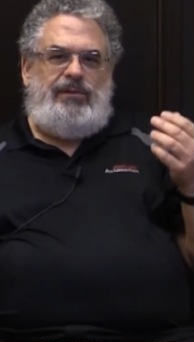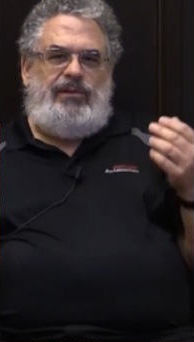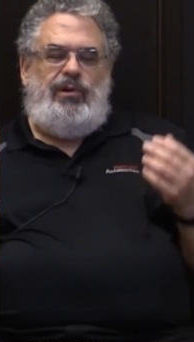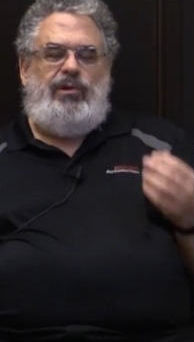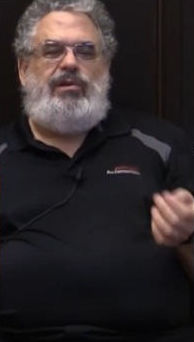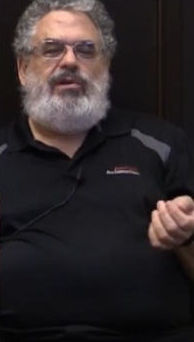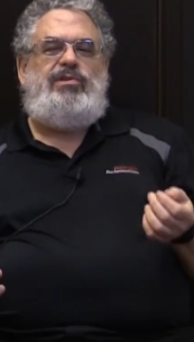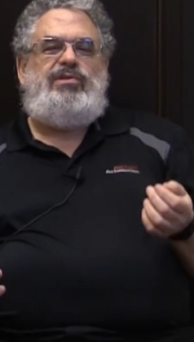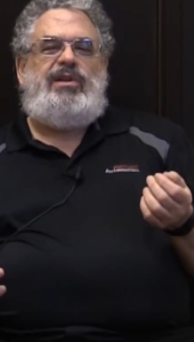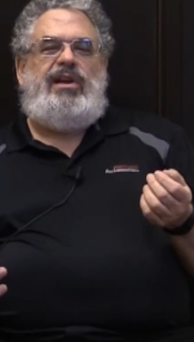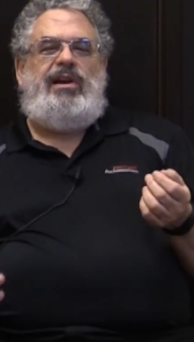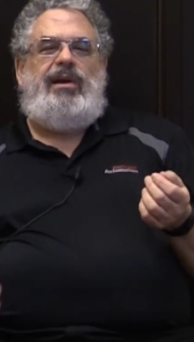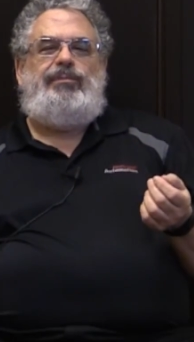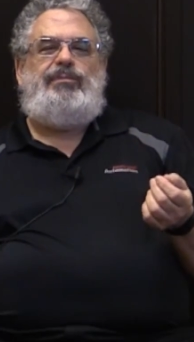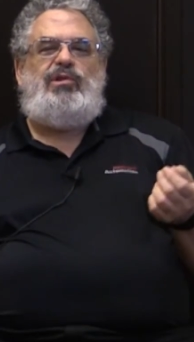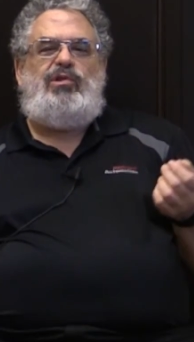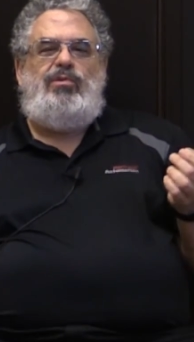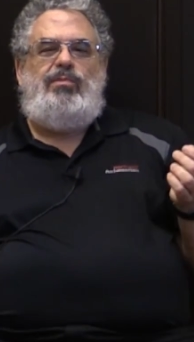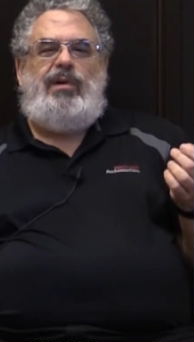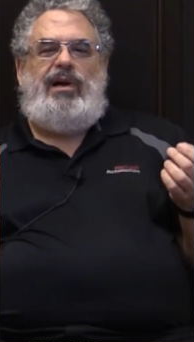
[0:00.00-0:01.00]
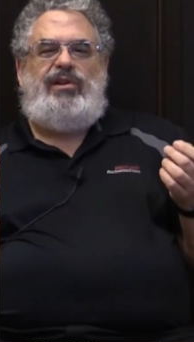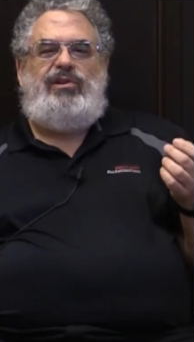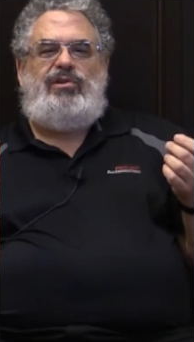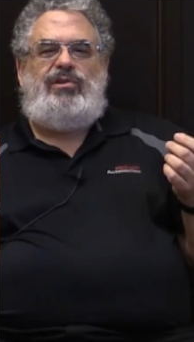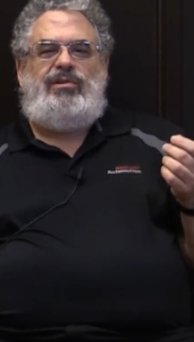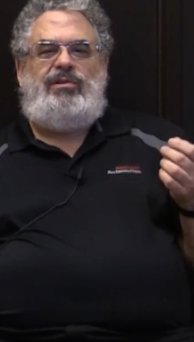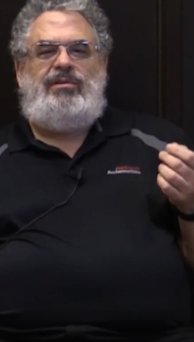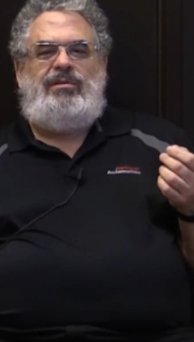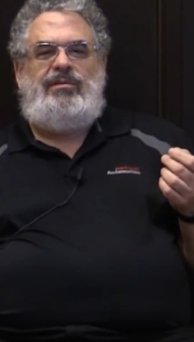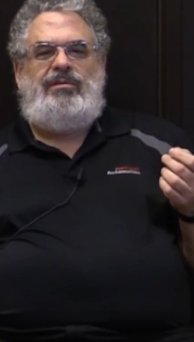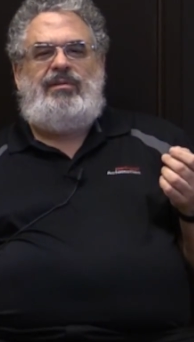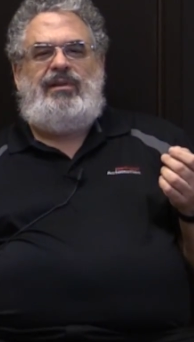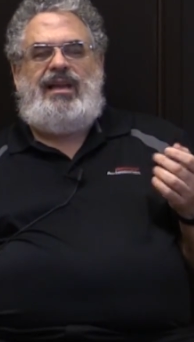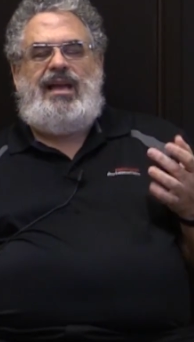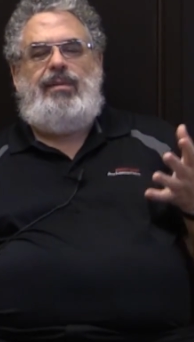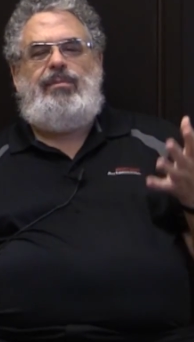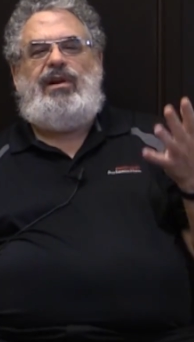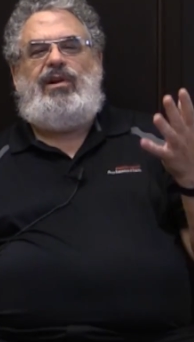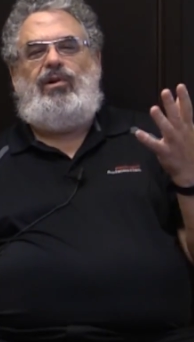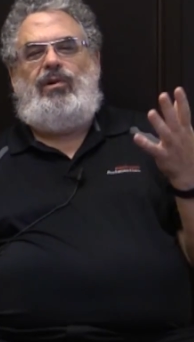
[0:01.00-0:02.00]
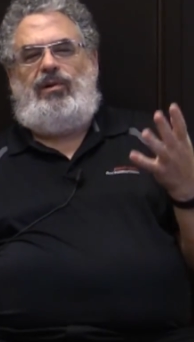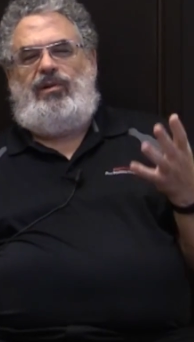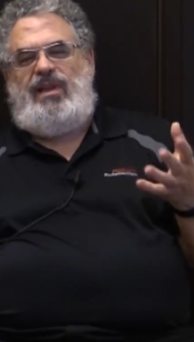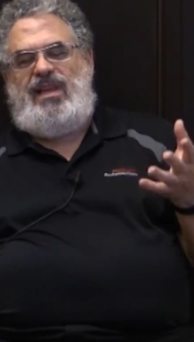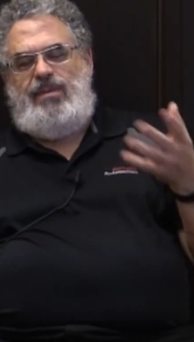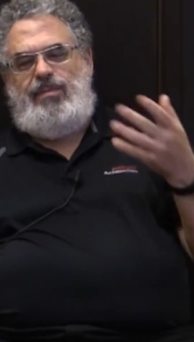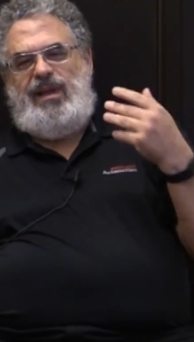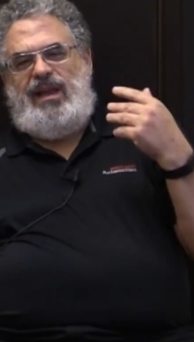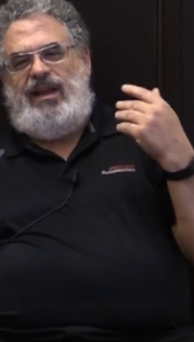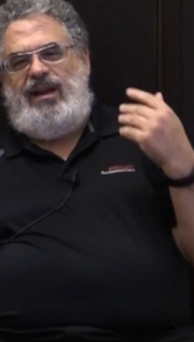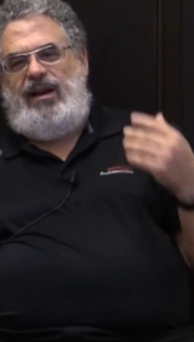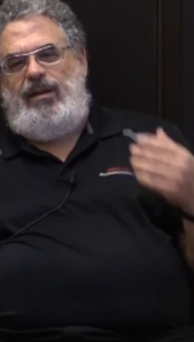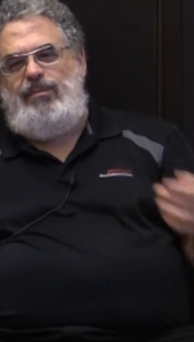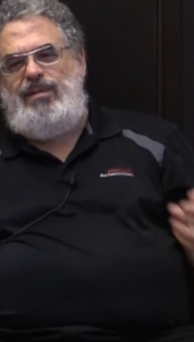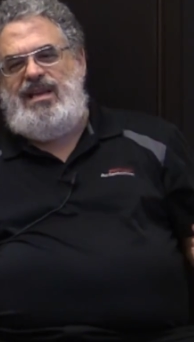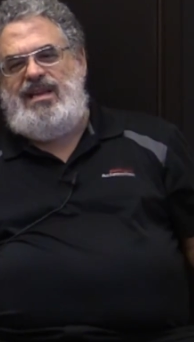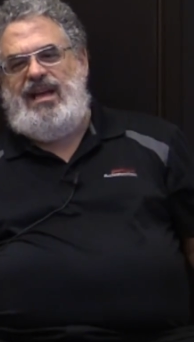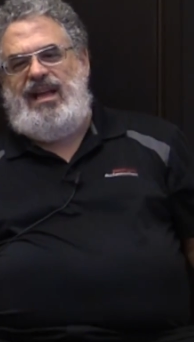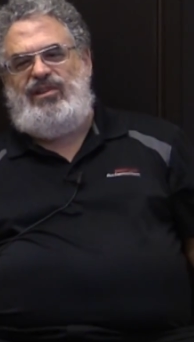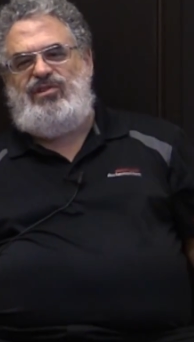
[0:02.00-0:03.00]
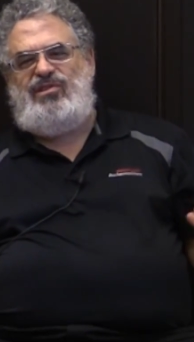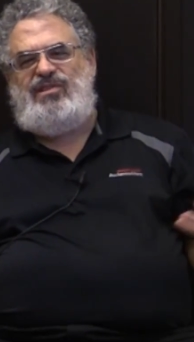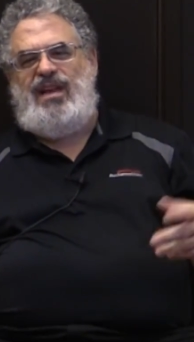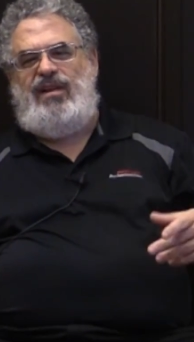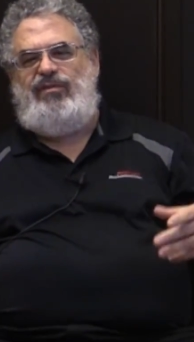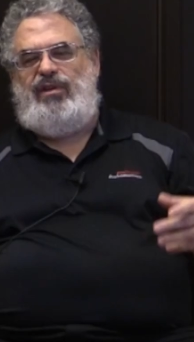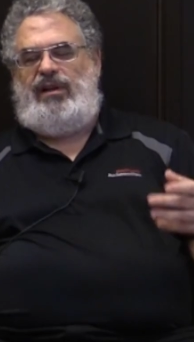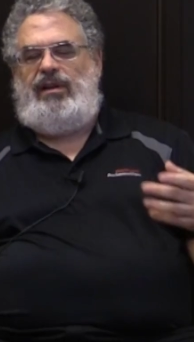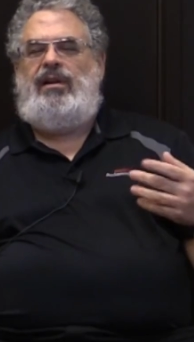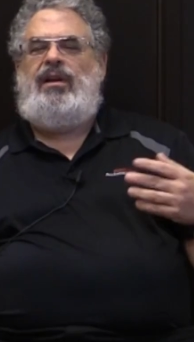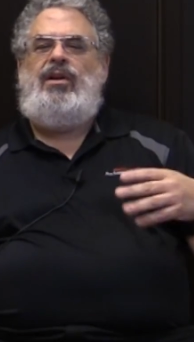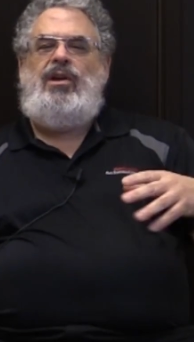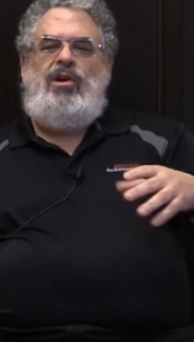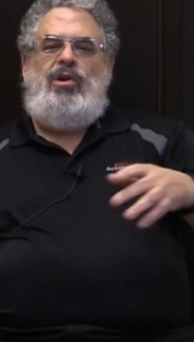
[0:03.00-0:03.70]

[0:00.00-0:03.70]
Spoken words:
you're using up too much chemical, keeping it at pH 7.